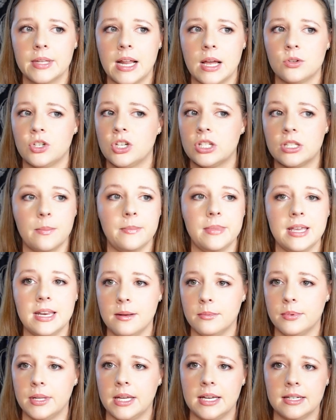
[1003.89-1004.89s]
That was just a
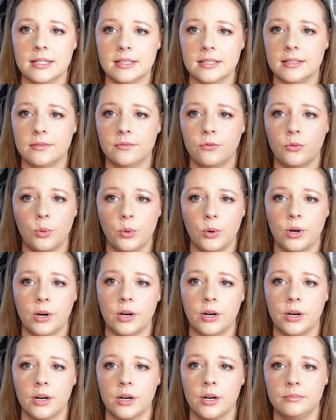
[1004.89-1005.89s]
meeting place
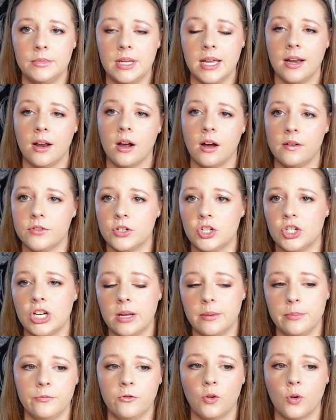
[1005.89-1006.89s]
for getting off the
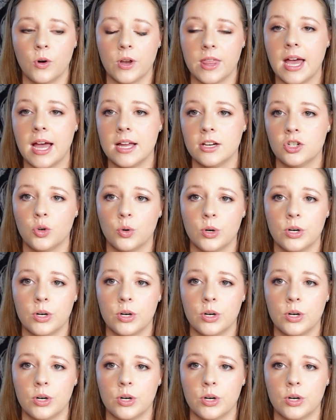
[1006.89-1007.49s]
ship for that